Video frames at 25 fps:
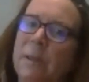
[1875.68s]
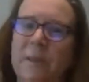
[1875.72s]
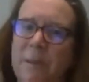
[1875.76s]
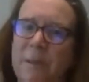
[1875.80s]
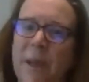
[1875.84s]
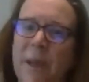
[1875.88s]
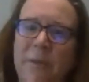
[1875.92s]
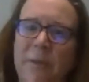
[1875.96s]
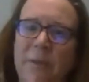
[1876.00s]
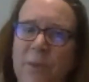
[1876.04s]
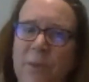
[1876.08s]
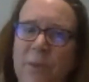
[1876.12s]

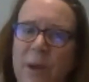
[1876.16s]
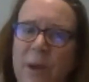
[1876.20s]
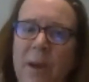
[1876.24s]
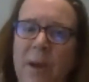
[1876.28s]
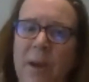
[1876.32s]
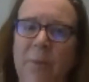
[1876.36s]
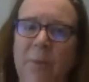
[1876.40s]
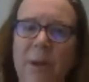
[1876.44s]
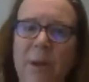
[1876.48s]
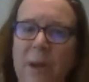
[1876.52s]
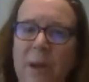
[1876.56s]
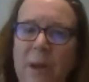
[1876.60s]
That's what I
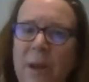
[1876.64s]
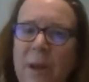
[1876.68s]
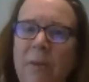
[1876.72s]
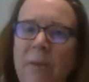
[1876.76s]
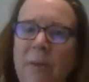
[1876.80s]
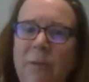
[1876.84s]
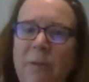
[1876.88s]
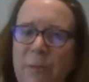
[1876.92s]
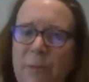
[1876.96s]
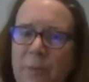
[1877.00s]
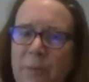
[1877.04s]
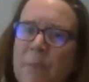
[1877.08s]

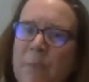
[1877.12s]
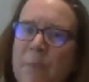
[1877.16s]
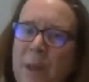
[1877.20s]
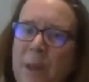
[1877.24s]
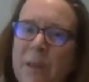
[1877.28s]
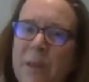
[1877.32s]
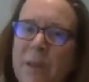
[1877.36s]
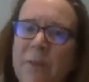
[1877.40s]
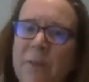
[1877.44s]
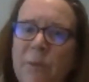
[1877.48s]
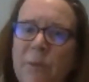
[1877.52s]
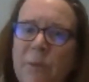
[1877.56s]
believe.
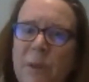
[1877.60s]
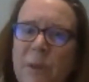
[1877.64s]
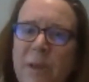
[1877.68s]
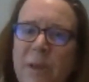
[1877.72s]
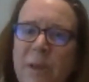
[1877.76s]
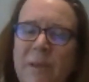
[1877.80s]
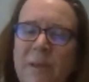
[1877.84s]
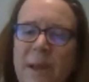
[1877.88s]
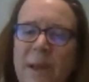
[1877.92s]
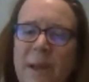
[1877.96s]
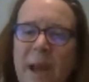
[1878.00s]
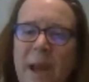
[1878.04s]
It's really
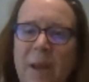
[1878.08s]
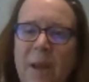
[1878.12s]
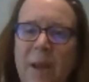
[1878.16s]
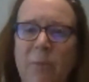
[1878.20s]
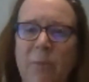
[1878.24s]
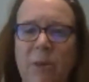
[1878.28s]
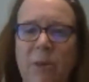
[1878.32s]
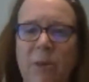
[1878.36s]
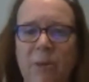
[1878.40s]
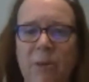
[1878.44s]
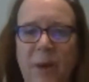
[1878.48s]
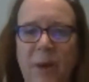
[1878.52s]
sad
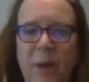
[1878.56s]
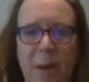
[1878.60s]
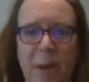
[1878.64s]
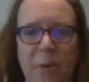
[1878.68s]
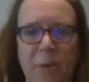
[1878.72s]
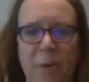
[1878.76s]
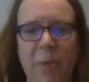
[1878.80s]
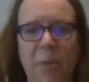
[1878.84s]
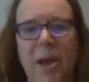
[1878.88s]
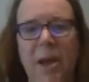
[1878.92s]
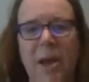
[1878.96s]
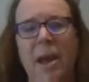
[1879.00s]
where the
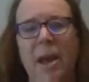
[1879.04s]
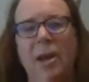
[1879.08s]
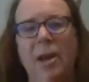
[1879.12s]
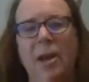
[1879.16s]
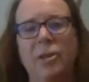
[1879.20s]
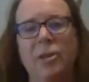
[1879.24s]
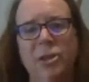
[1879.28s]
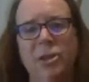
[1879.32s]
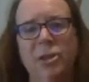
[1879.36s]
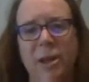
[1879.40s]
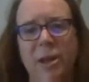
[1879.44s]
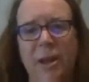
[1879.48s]

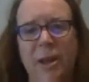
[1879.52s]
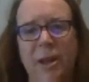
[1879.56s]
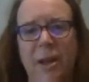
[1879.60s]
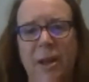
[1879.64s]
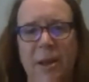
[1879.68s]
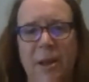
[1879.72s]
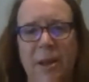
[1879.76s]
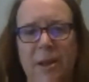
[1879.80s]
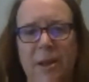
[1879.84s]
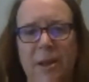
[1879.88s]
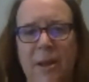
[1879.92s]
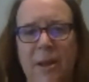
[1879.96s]
fibromyalgia
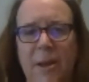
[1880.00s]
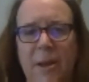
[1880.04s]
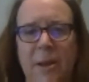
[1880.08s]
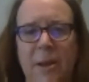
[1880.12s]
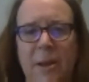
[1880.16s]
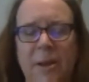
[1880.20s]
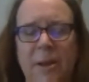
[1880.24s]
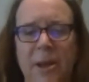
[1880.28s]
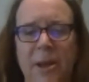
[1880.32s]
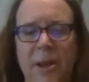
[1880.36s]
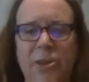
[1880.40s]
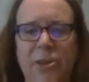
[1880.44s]
and
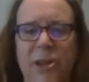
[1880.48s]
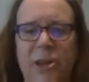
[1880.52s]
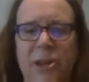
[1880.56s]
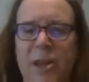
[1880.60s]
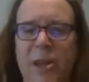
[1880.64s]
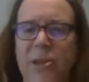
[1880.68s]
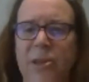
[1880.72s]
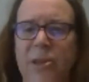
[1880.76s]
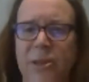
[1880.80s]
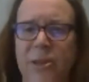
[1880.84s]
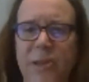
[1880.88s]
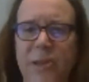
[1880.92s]
it
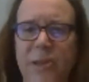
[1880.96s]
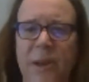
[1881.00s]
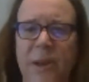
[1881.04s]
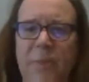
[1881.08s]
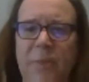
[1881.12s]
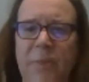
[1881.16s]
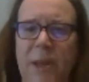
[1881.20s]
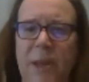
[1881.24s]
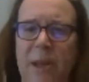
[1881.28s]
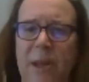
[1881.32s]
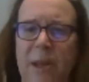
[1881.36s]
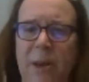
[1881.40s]
changes
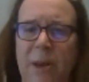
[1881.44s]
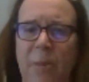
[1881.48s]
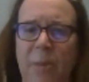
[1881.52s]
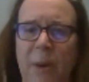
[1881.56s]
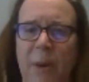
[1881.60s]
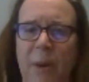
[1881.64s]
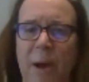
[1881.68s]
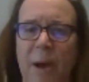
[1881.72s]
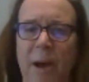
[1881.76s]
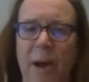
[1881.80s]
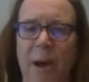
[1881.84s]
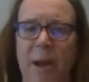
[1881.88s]
something in our
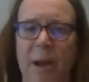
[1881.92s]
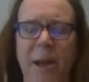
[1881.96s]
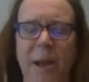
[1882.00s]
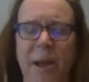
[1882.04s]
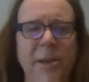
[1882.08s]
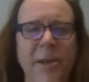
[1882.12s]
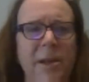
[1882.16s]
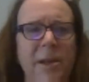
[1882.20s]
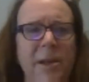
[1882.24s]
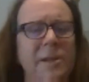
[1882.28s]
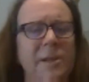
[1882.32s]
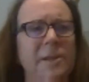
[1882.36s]
body.
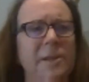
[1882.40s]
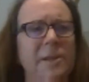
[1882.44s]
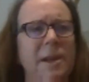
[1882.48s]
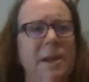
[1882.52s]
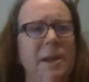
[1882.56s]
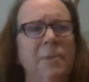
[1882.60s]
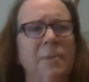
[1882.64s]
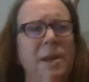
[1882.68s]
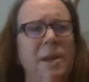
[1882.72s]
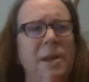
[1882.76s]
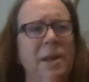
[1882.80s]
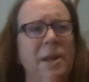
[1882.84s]
It's
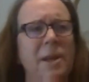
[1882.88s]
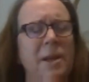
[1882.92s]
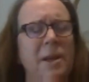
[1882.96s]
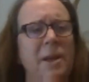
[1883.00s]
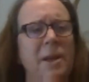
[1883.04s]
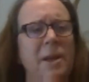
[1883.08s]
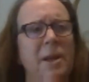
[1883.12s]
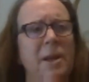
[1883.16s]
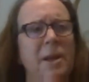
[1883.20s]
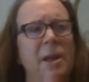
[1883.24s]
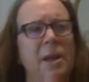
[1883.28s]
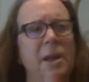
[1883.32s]
something,
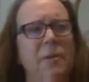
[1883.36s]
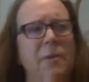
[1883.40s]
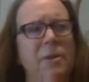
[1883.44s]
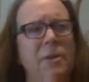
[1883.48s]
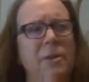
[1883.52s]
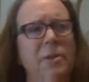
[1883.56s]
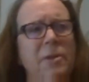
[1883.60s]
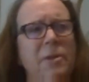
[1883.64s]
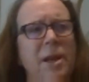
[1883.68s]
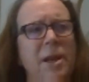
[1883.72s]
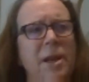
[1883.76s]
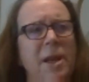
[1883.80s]
if you
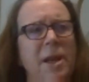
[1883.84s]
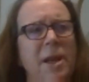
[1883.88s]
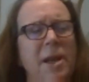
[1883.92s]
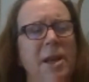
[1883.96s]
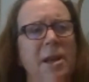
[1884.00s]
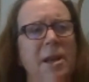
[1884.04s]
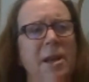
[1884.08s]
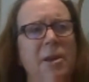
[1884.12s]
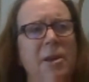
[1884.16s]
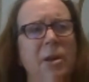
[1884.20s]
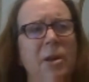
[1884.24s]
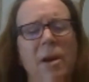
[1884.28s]
take it,
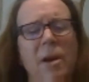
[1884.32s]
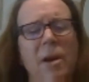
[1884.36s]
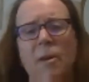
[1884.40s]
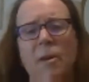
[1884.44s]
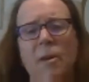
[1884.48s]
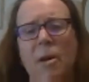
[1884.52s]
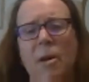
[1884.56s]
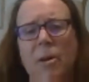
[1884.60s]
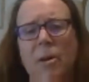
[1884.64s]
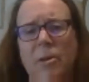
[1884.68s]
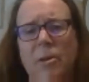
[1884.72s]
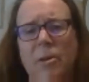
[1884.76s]
you'll have a
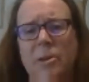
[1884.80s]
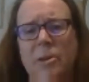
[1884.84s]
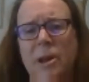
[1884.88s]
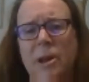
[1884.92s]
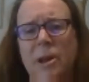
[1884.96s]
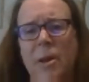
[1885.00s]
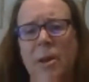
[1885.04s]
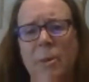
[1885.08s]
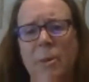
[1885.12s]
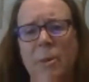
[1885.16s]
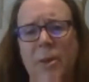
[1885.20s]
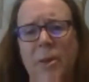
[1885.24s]
harder time
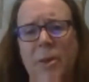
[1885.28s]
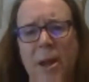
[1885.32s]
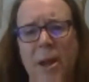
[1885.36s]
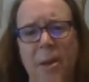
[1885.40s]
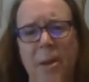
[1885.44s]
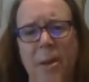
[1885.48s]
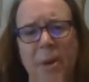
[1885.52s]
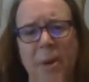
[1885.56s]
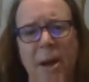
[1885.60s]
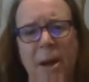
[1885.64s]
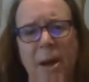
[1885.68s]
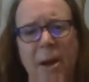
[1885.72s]
with
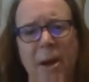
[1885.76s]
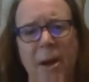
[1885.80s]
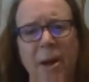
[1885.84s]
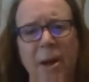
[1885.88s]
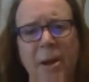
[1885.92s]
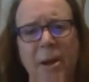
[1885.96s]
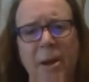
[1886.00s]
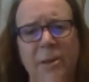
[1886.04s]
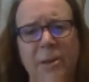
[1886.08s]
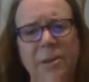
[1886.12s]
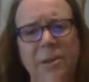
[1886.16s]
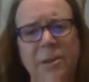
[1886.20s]

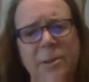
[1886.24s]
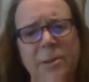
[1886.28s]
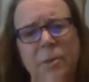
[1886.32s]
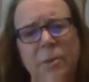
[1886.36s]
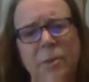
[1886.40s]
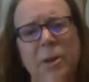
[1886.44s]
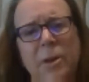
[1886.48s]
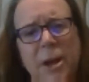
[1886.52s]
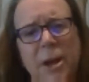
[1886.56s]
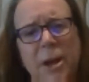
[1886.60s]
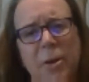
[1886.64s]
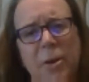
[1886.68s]
antibiotics, is
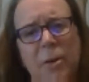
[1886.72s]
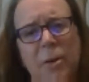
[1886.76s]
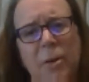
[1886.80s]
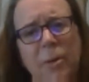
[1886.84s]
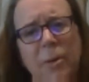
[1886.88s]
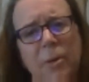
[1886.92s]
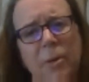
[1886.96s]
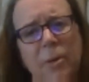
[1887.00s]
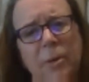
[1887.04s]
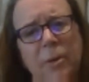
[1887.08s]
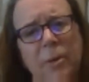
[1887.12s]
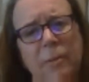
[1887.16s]
what I
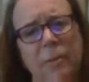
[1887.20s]
heard.